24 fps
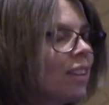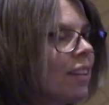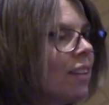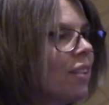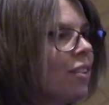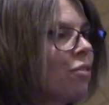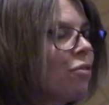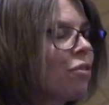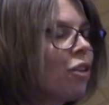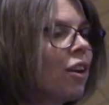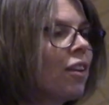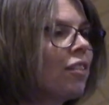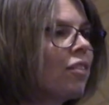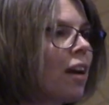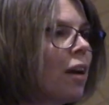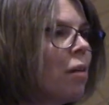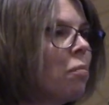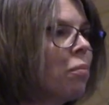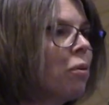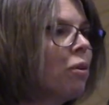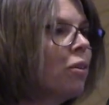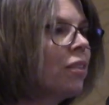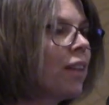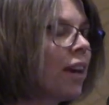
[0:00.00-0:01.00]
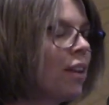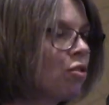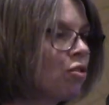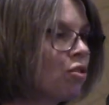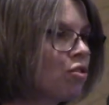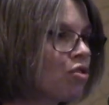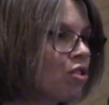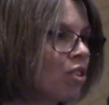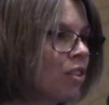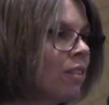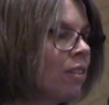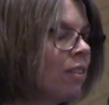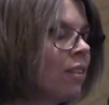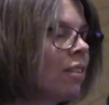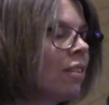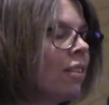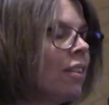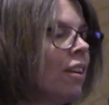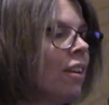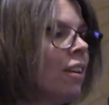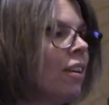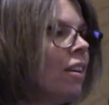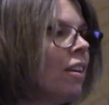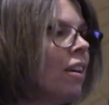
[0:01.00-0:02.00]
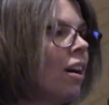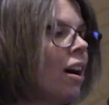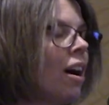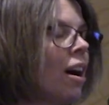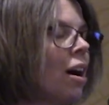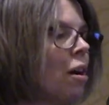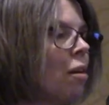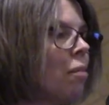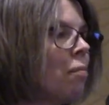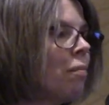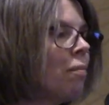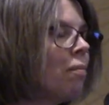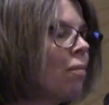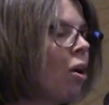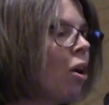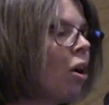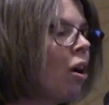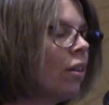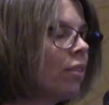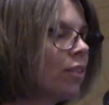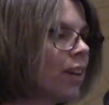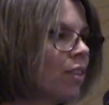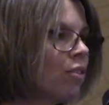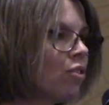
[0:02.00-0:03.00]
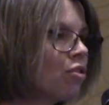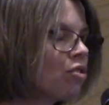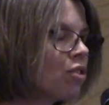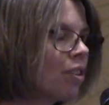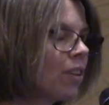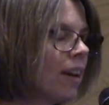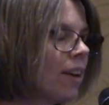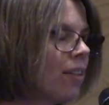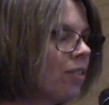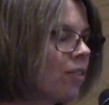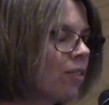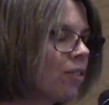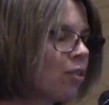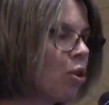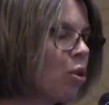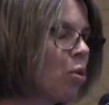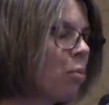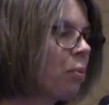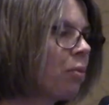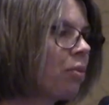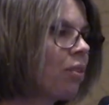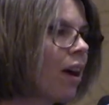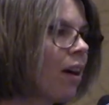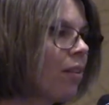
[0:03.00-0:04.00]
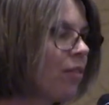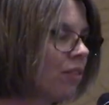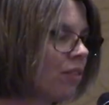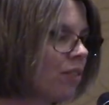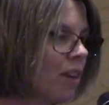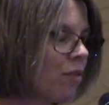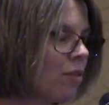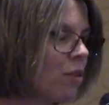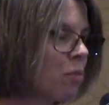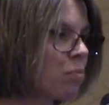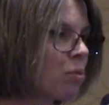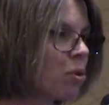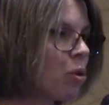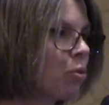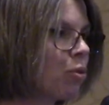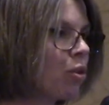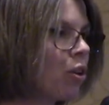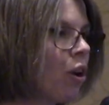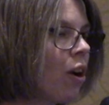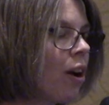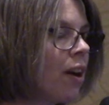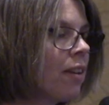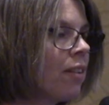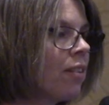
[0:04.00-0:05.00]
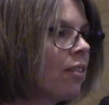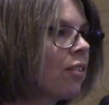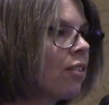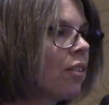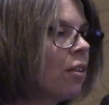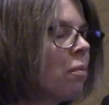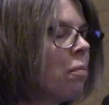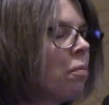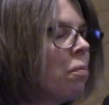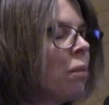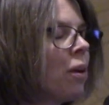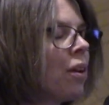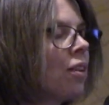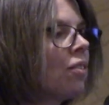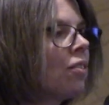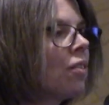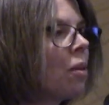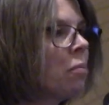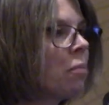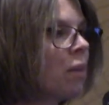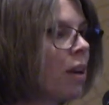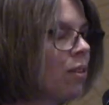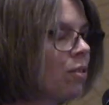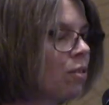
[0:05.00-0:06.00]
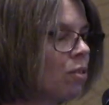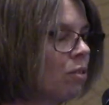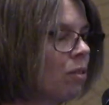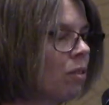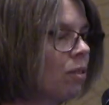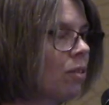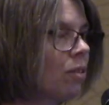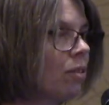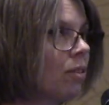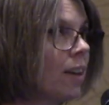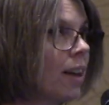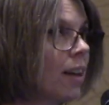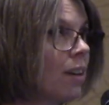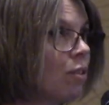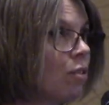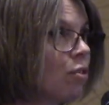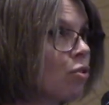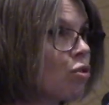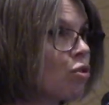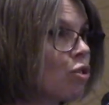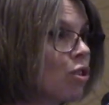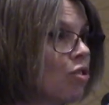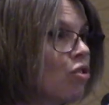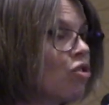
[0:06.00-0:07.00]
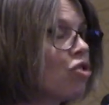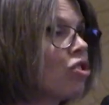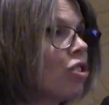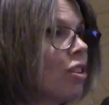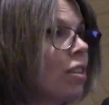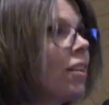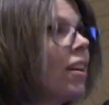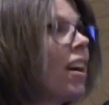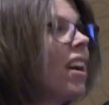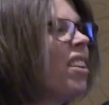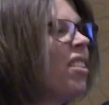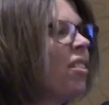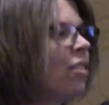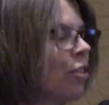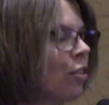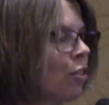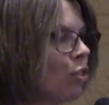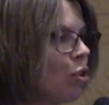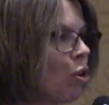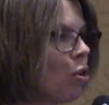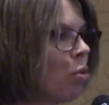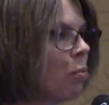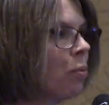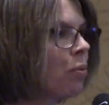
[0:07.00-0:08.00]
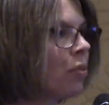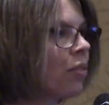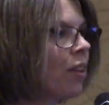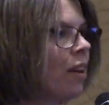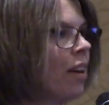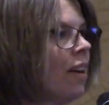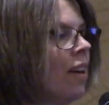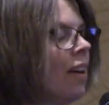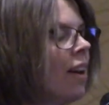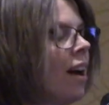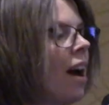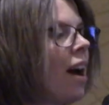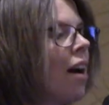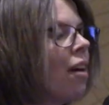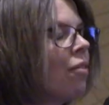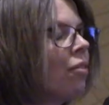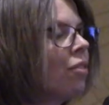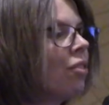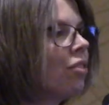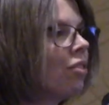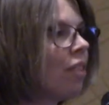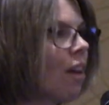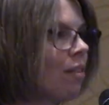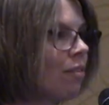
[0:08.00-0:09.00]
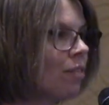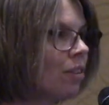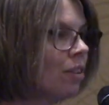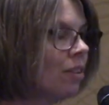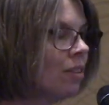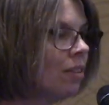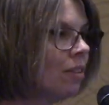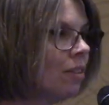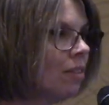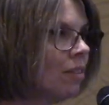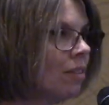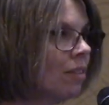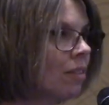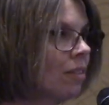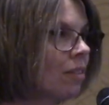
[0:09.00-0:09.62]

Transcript: for example, nitrogen, all nitrogen isotopes have 7 protons, but some nitrogen isotopes have 7